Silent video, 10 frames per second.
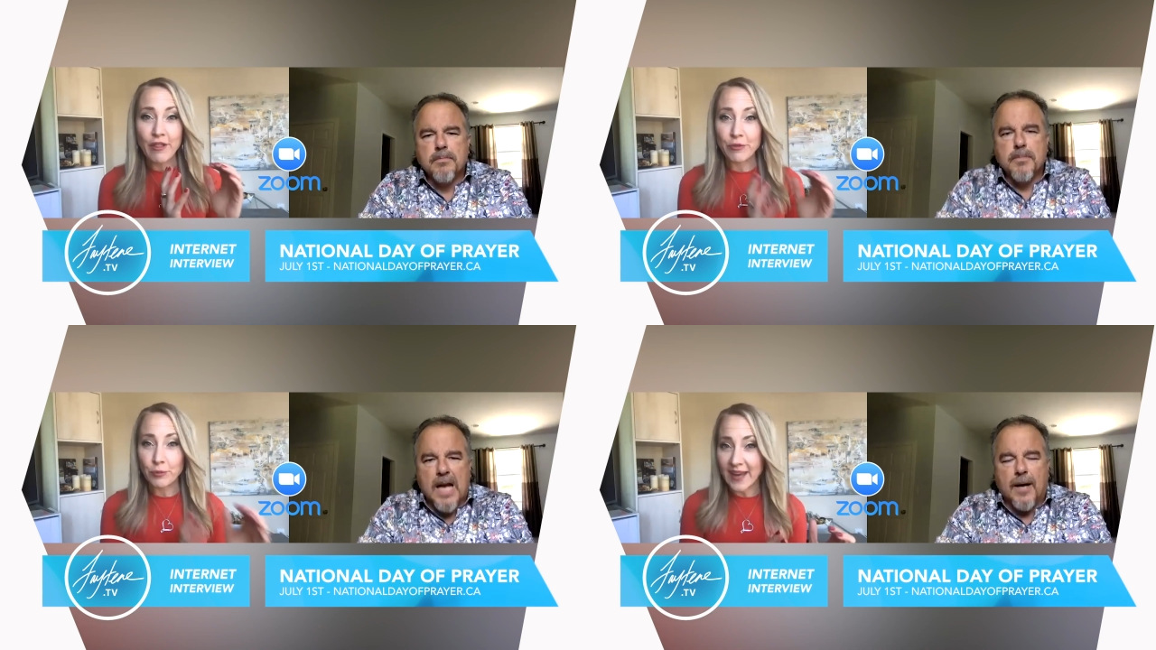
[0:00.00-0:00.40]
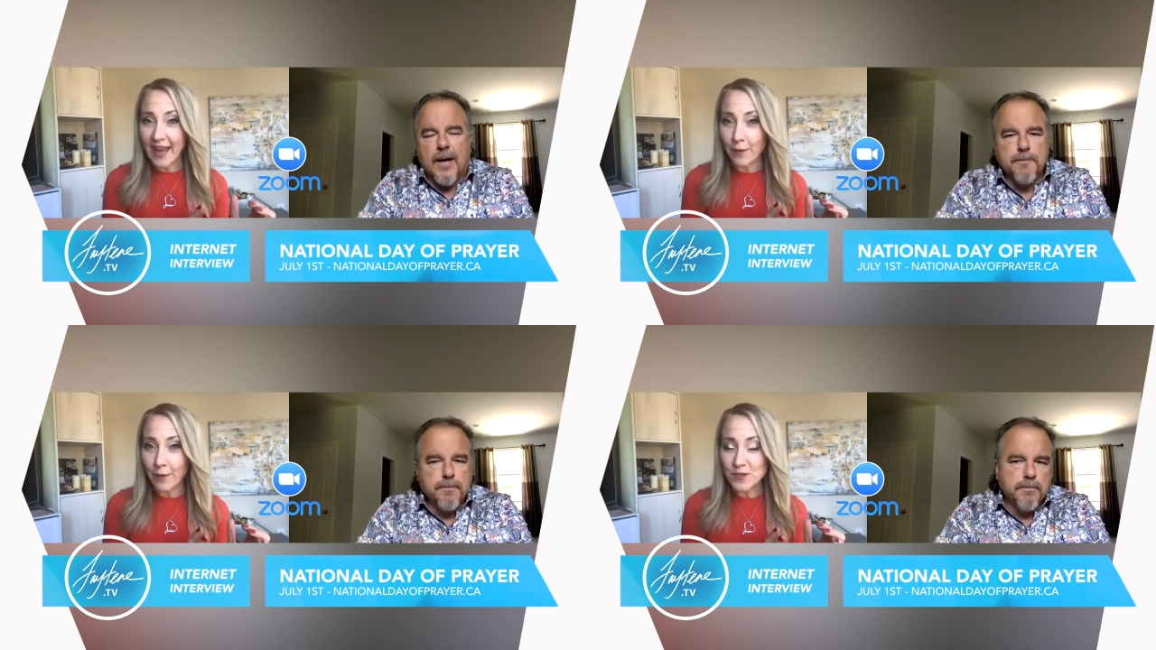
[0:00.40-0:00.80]
Speaker 1: Three yeah.
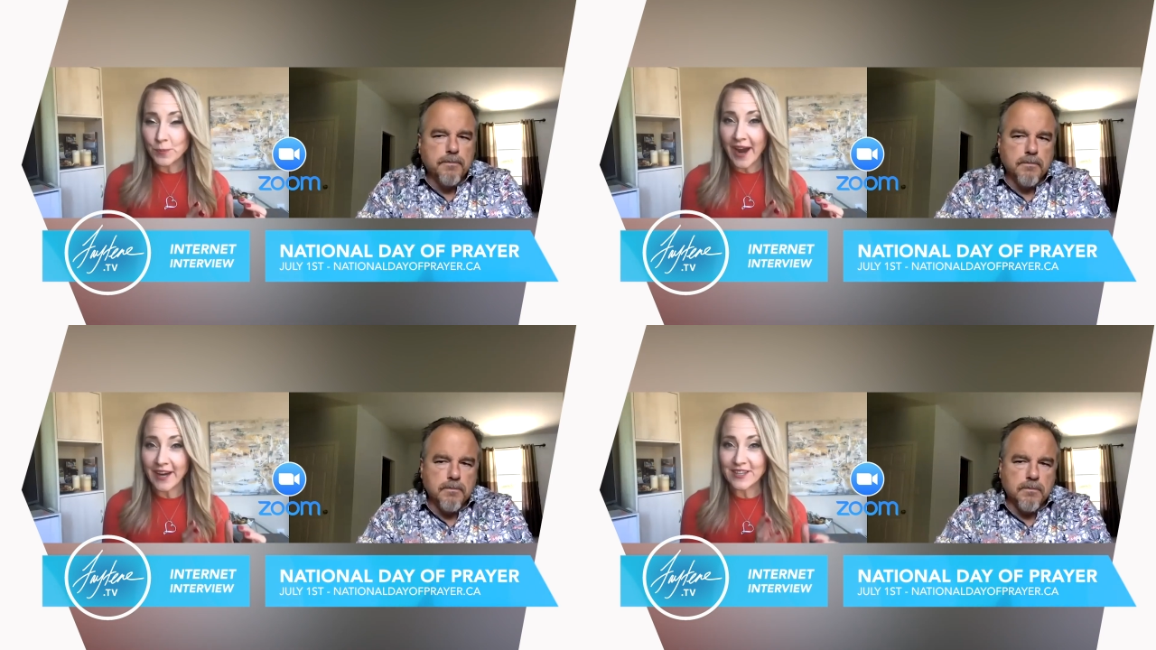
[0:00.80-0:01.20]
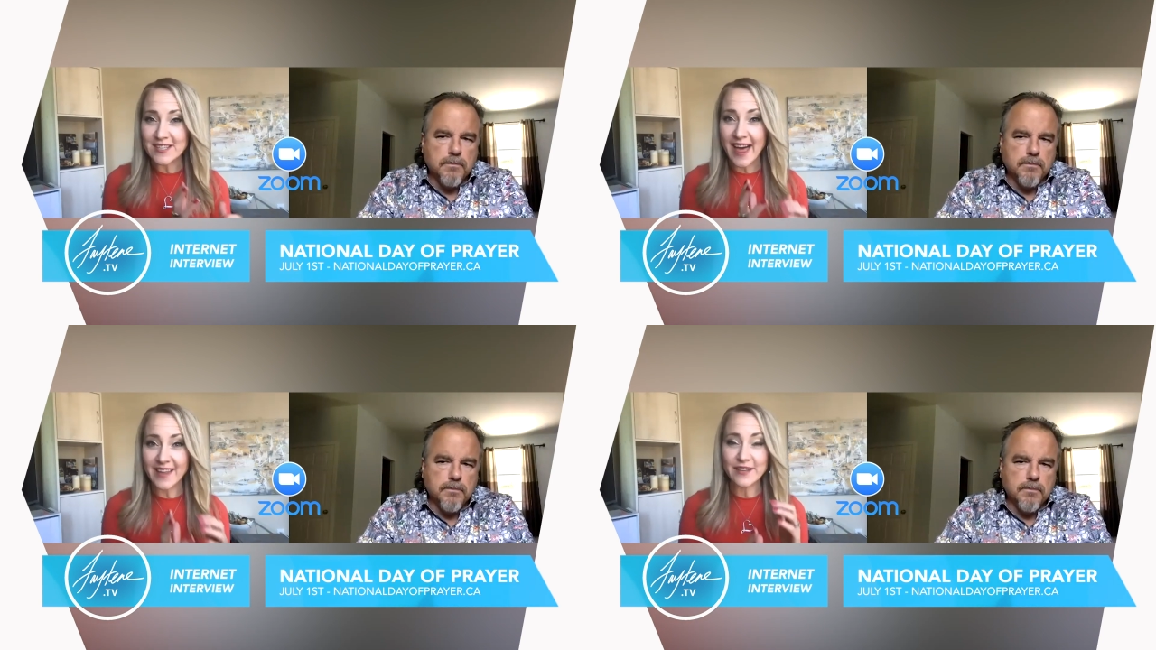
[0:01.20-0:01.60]
hours prior to
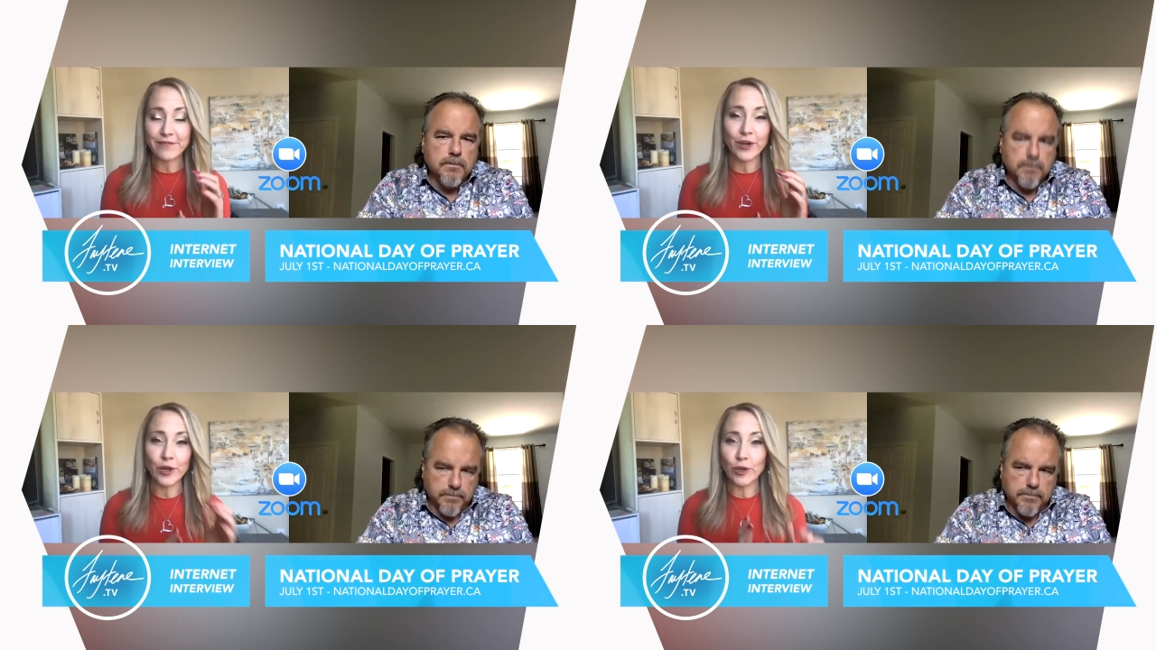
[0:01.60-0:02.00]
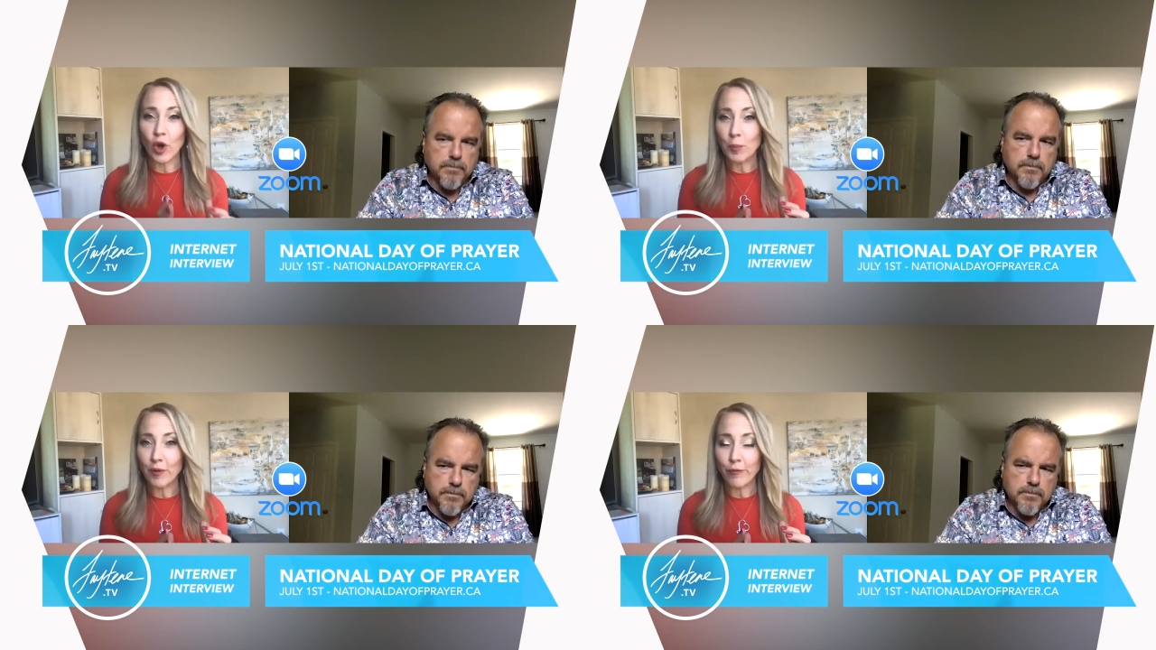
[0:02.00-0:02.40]
that, different
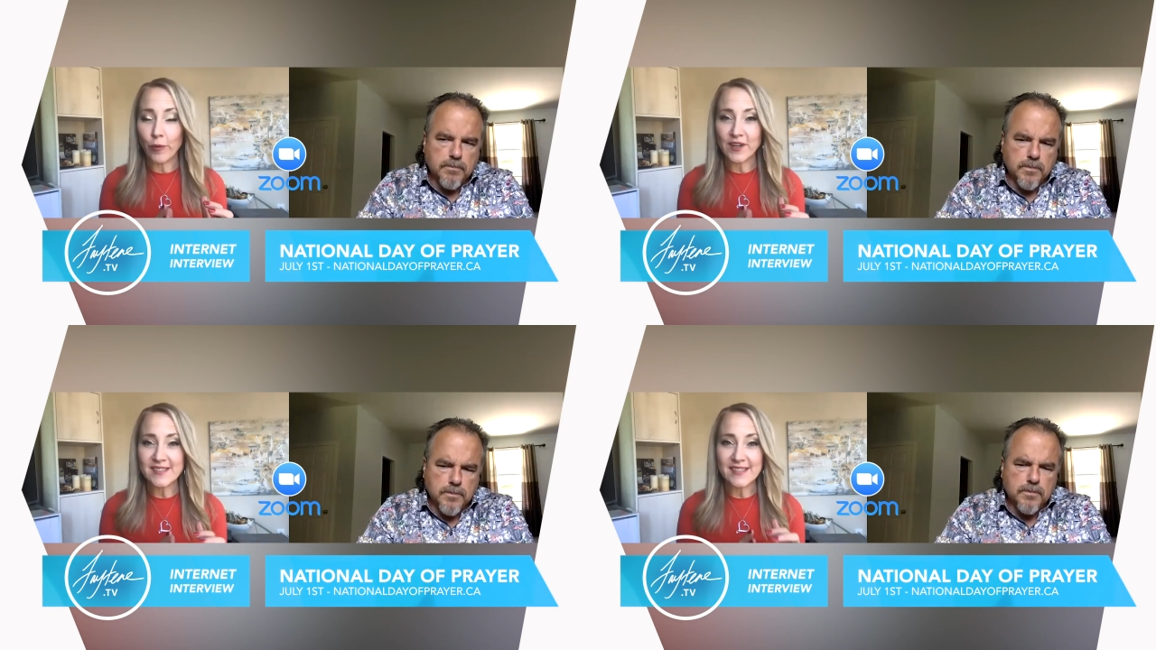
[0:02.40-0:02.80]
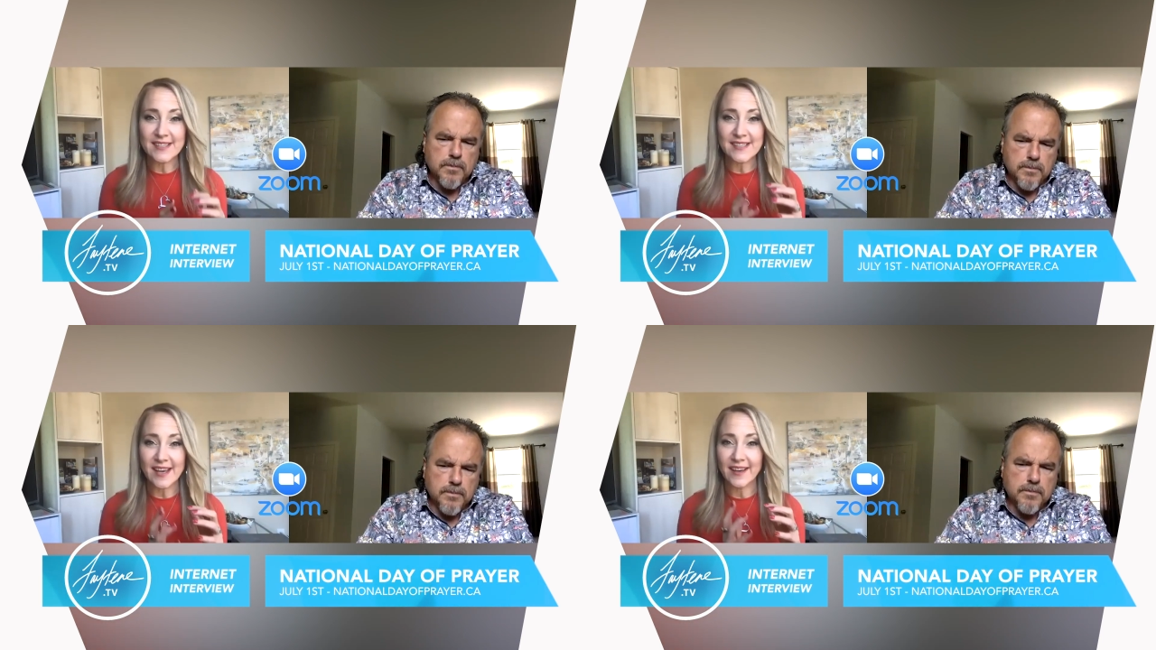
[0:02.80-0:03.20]
global
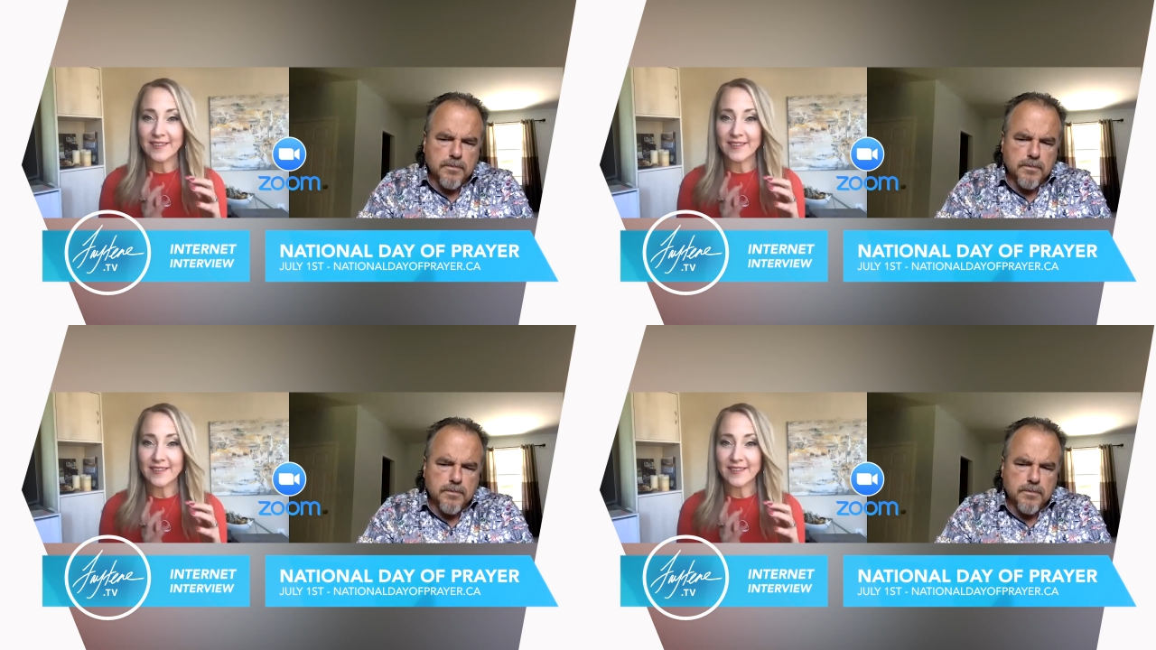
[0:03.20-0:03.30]
voices, uh,